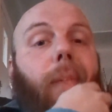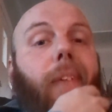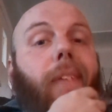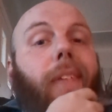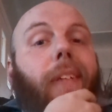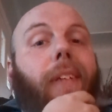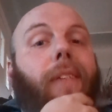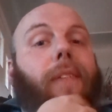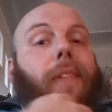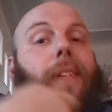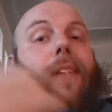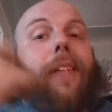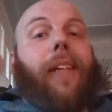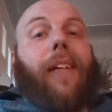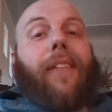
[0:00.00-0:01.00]
And yeah,
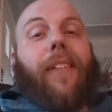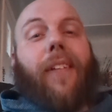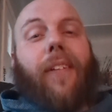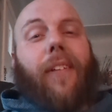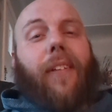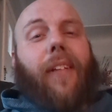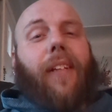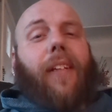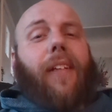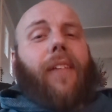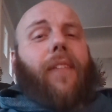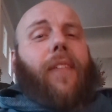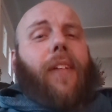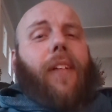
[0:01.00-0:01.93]
at the end of the day, yeah,